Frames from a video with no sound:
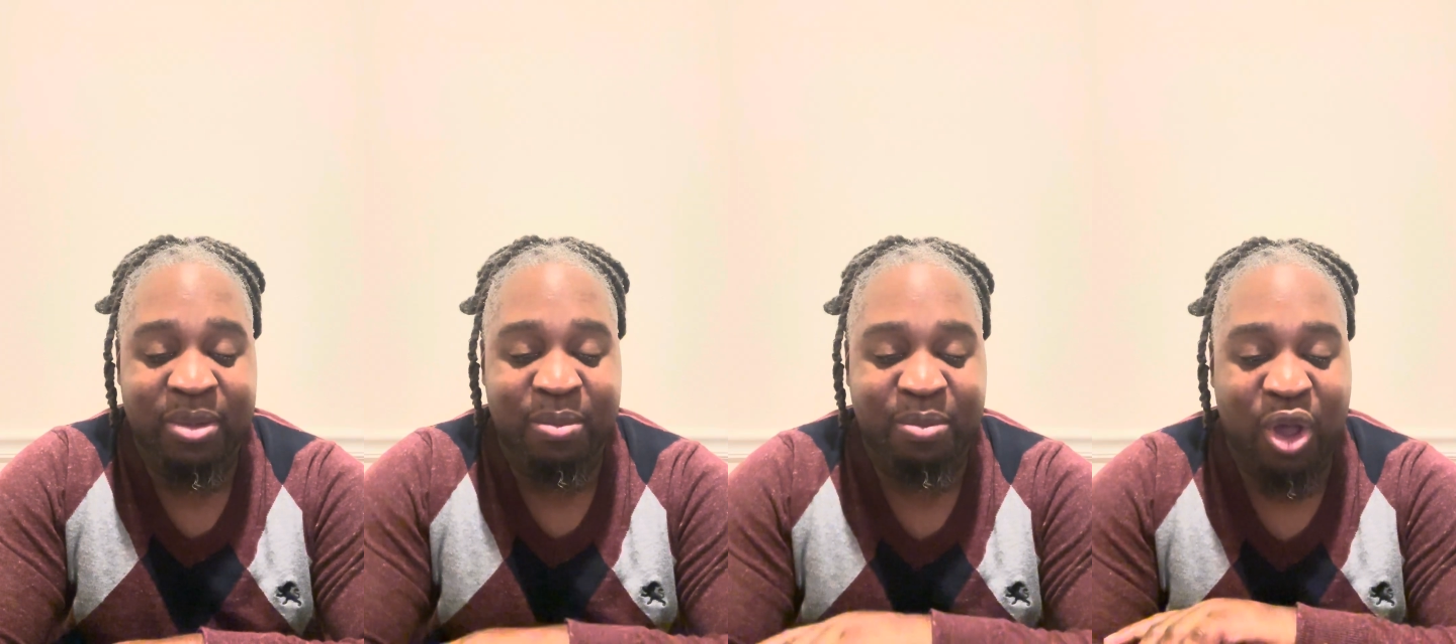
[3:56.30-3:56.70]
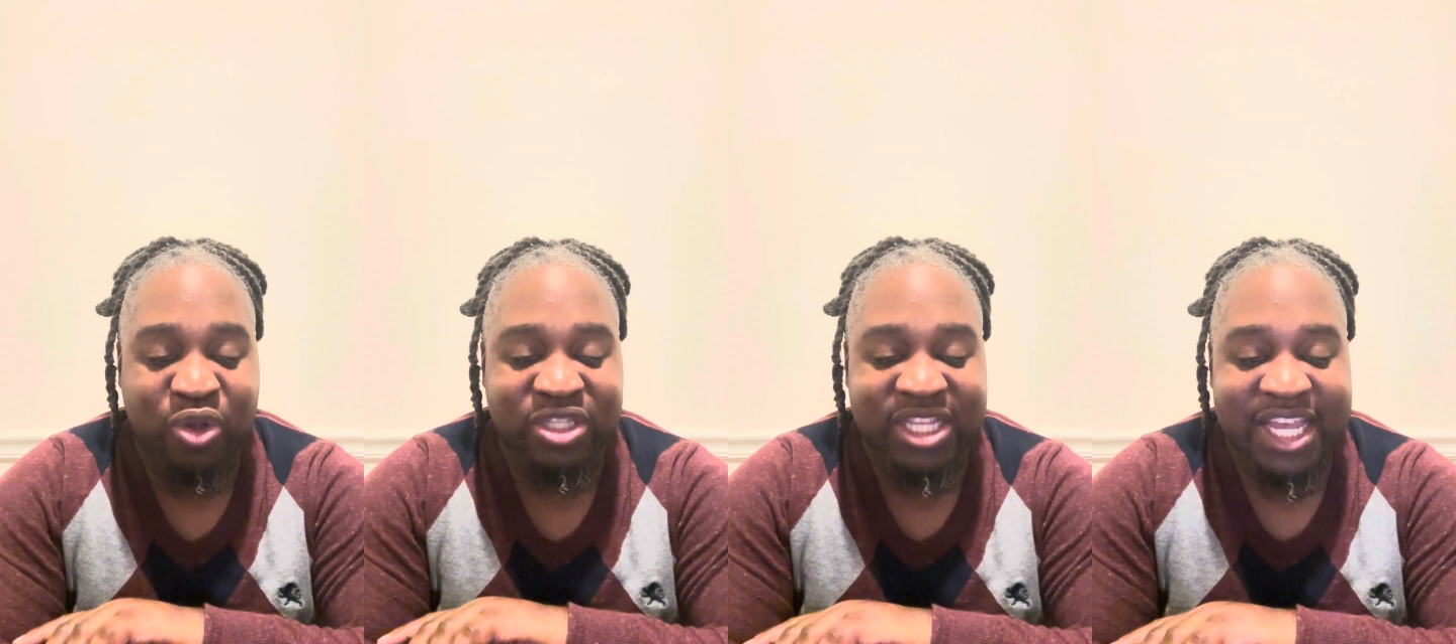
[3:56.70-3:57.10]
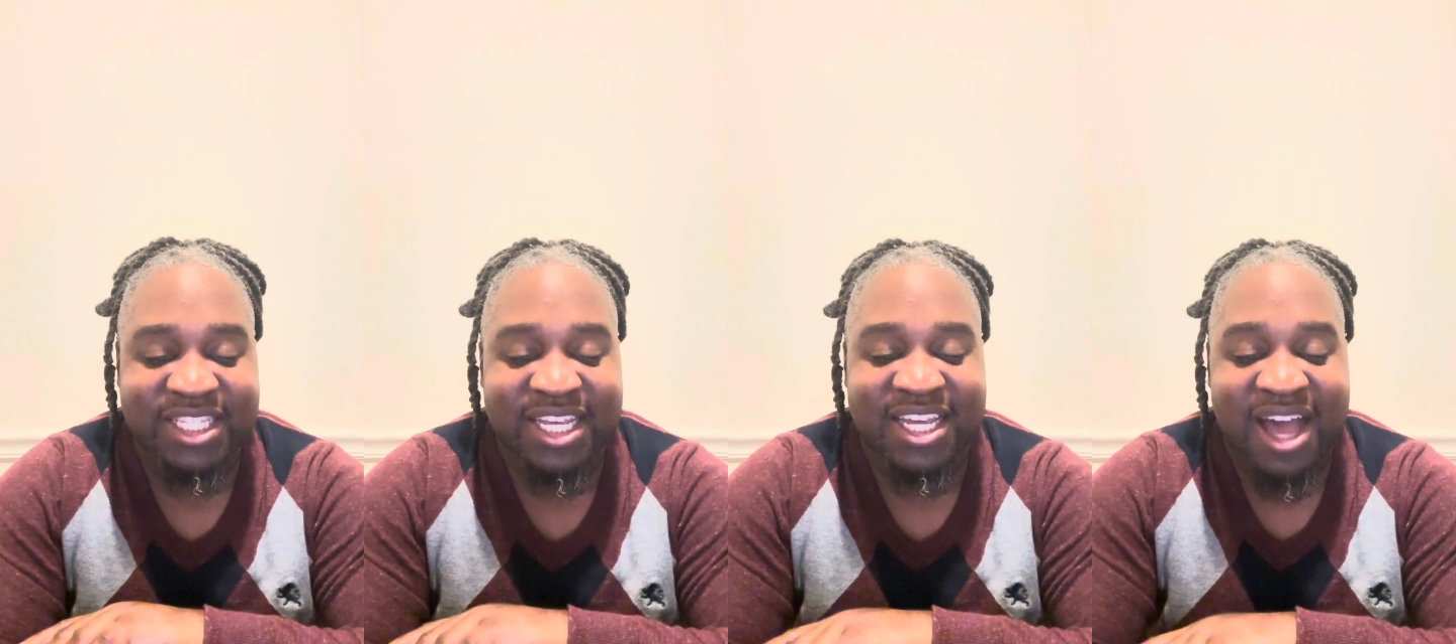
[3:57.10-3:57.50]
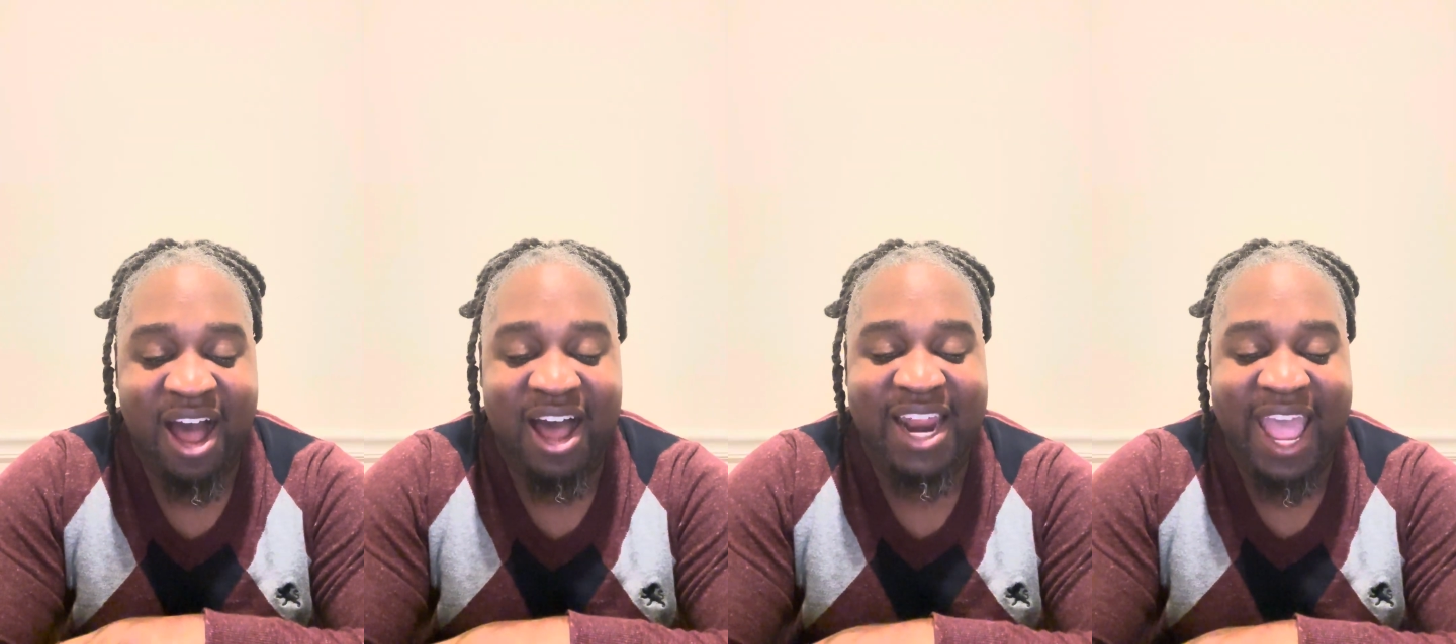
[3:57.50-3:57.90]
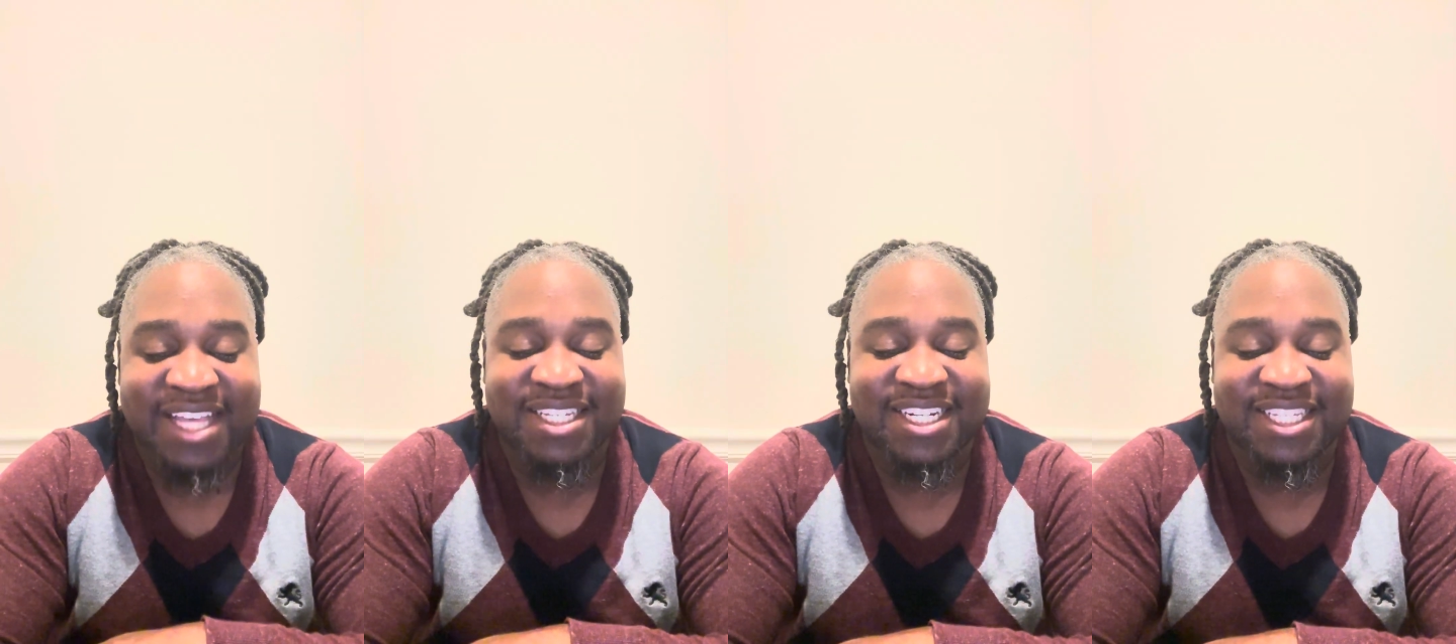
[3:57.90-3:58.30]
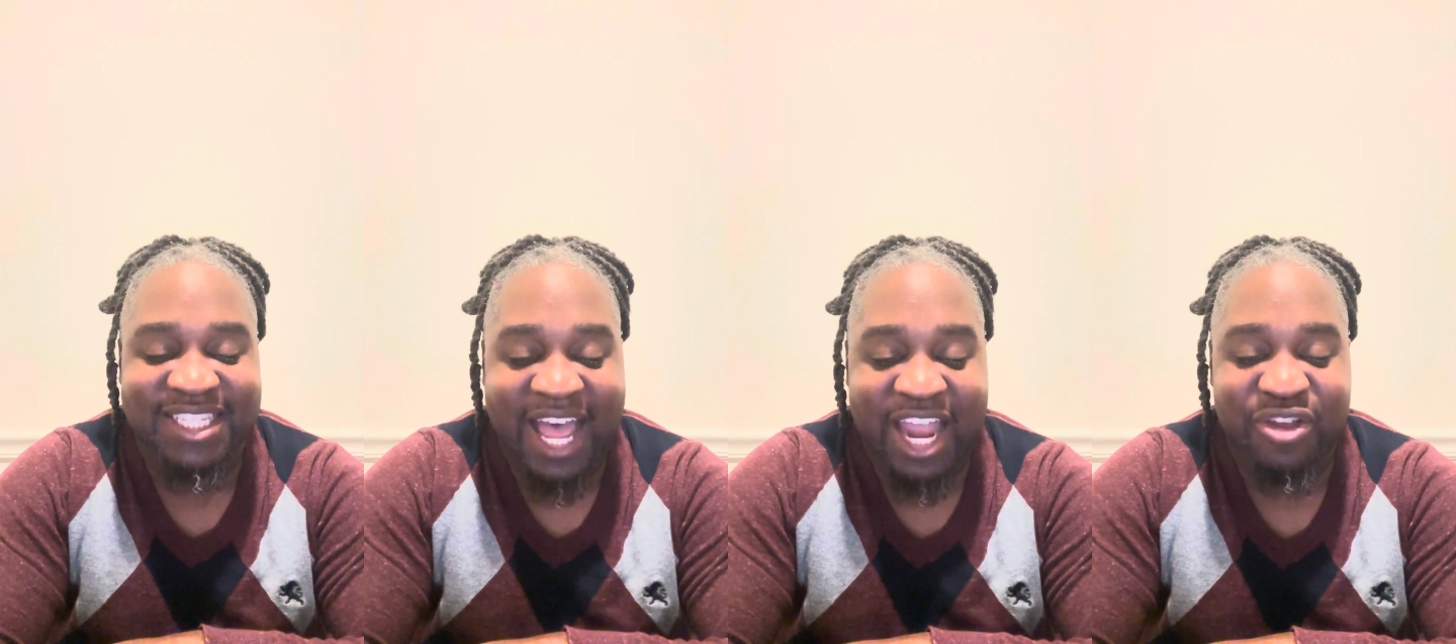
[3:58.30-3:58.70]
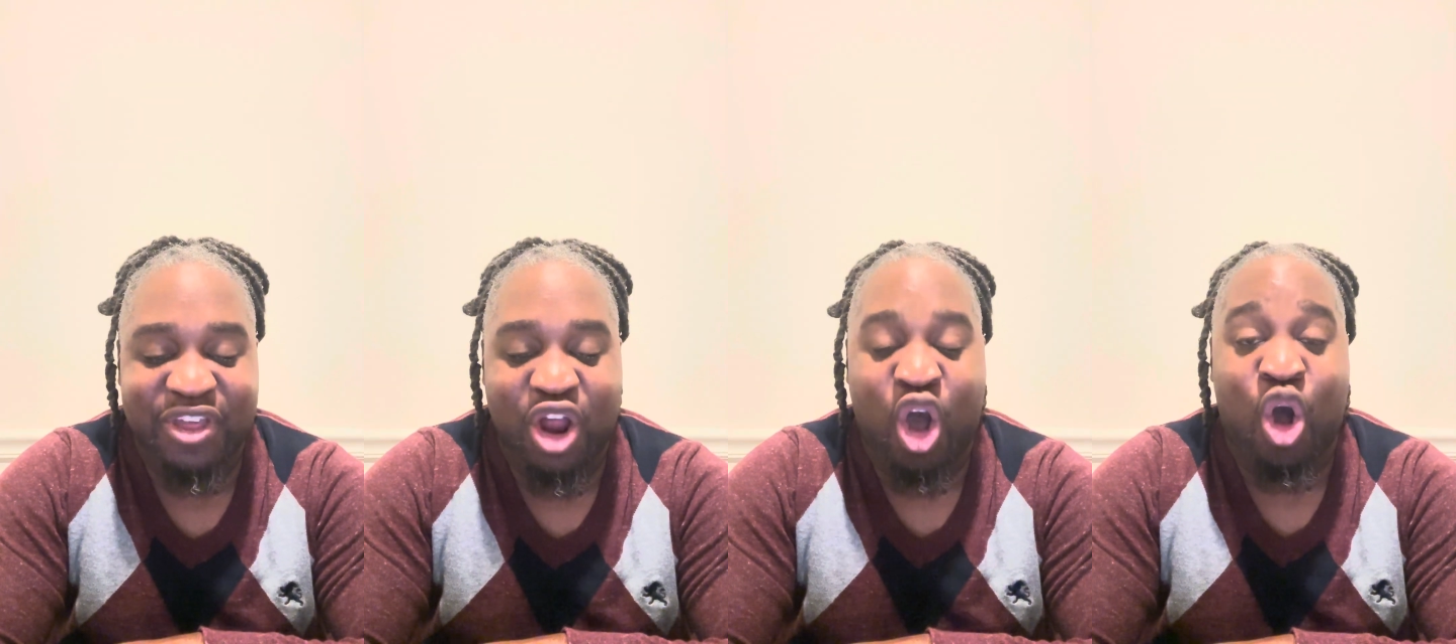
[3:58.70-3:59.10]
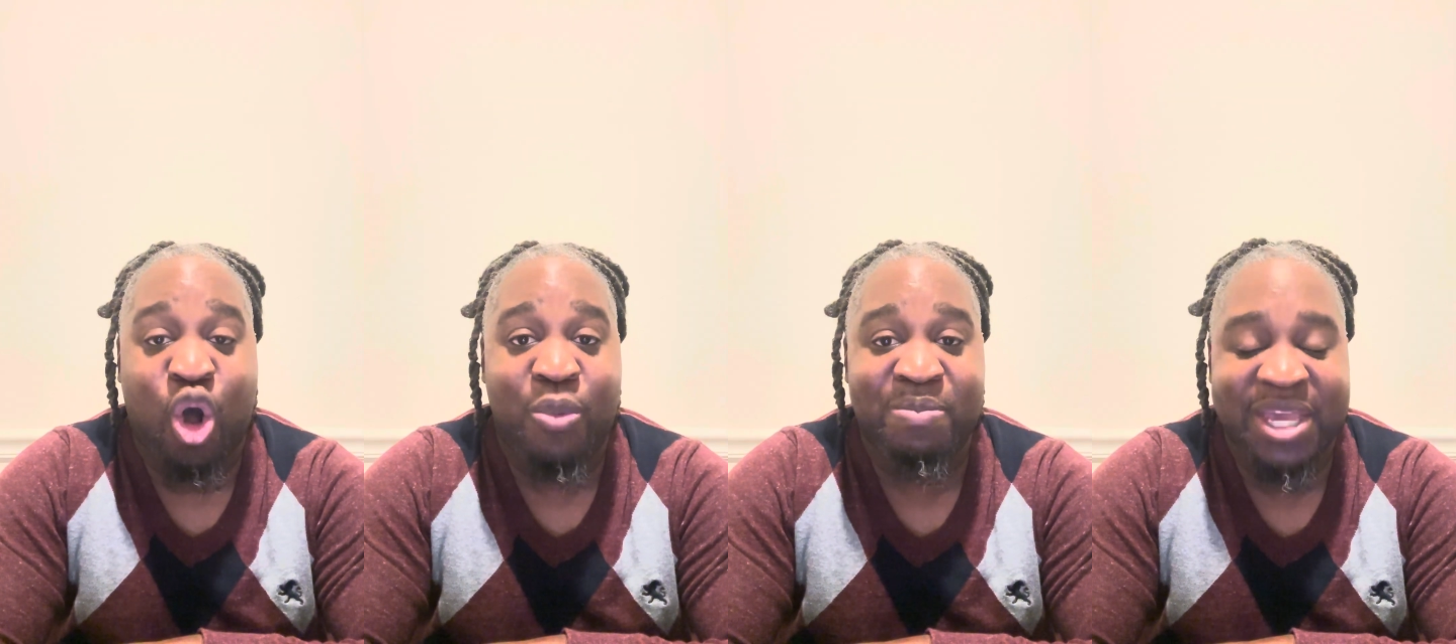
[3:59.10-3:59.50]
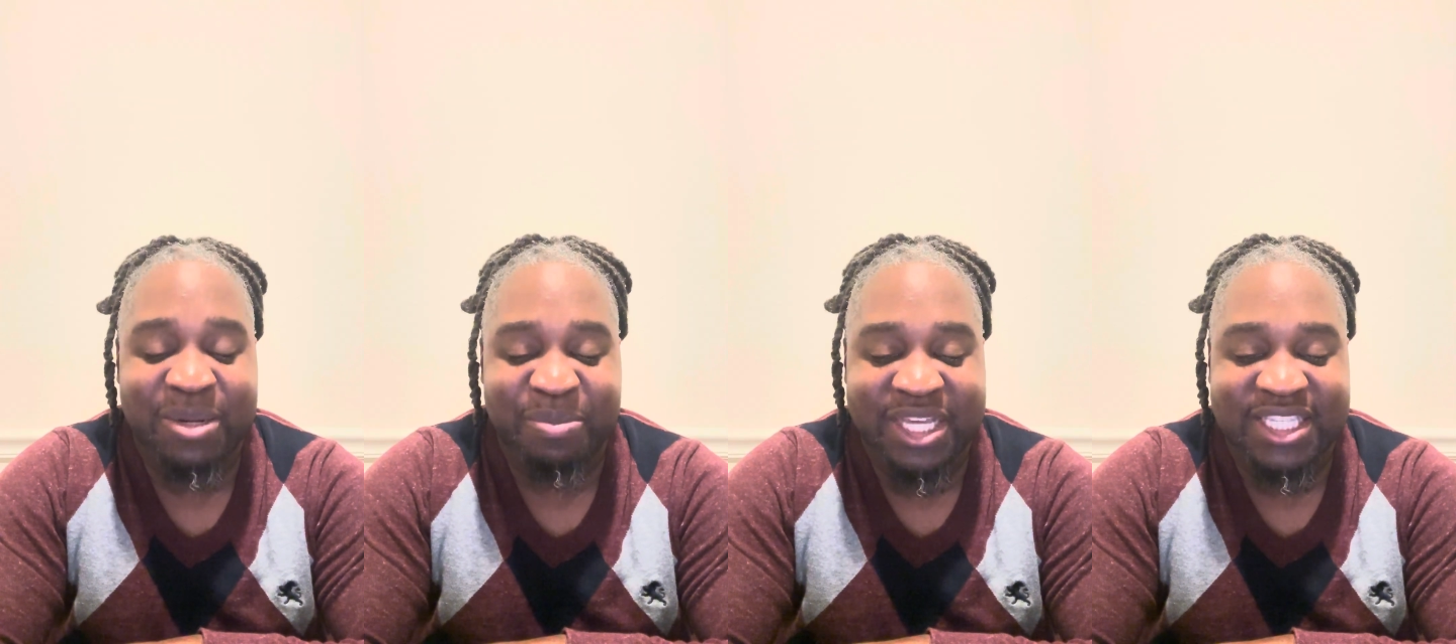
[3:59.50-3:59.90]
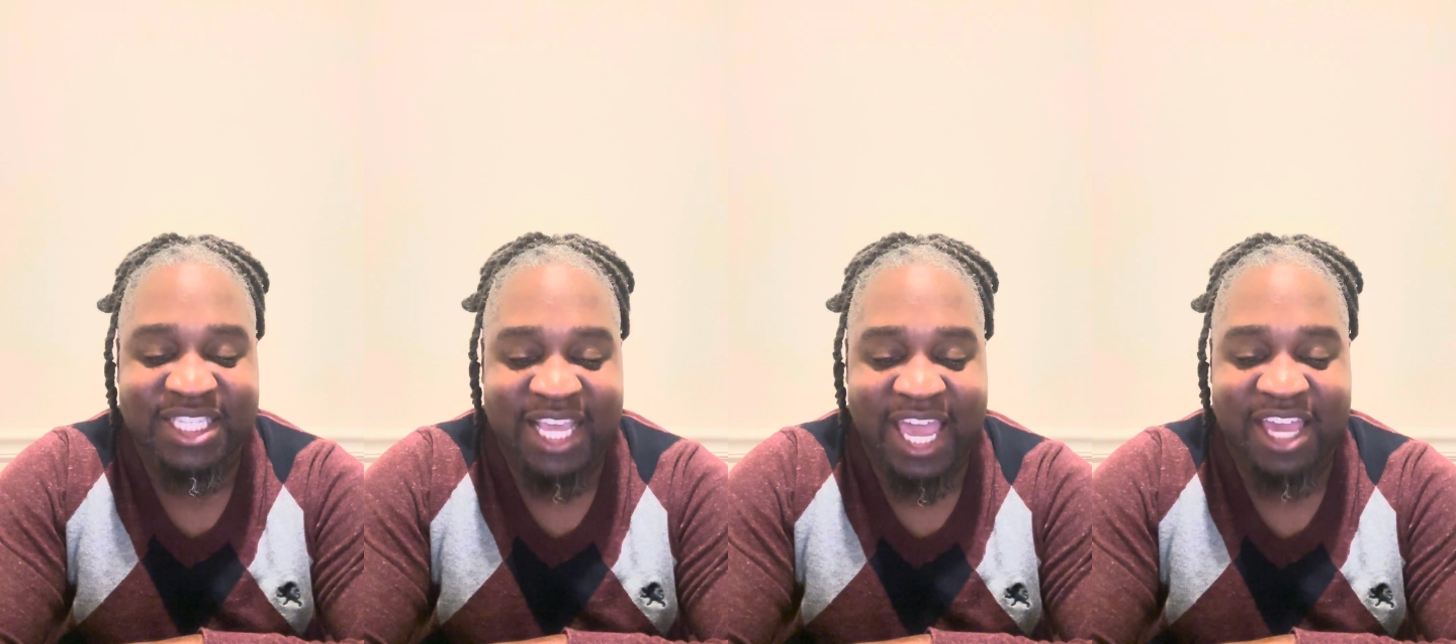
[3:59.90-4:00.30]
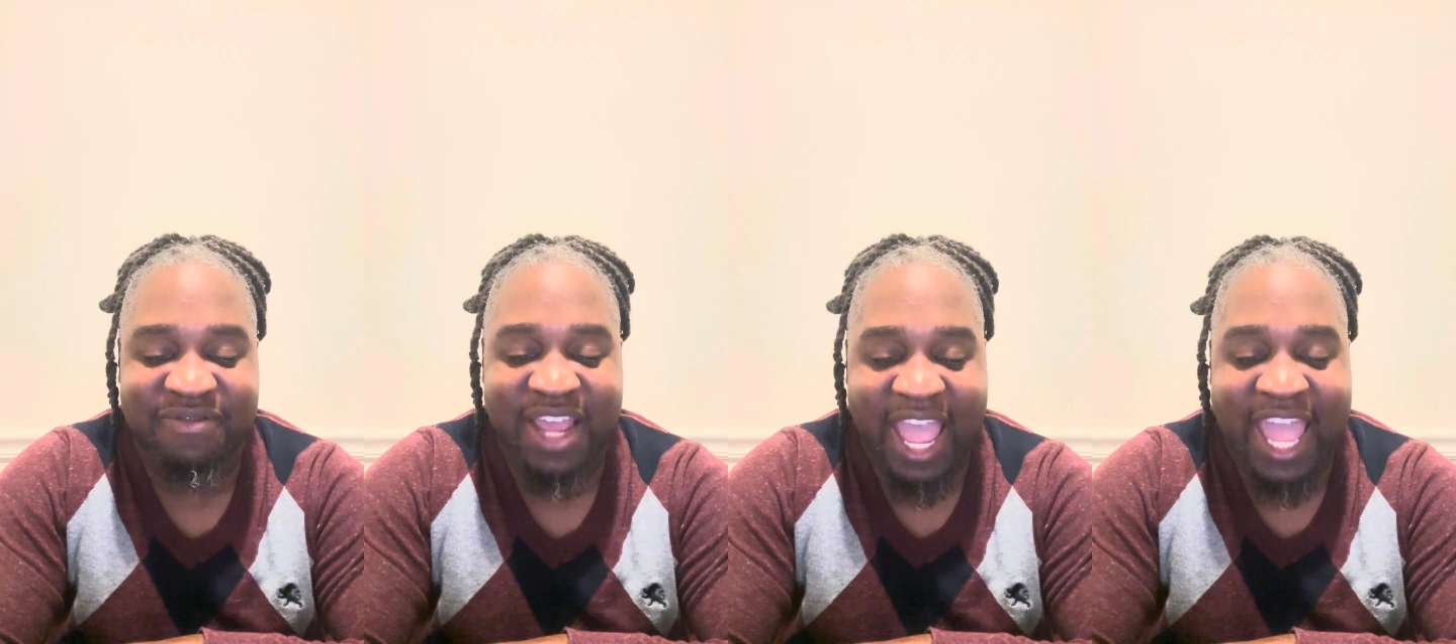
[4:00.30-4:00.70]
Paul says God has a desire that all men be saved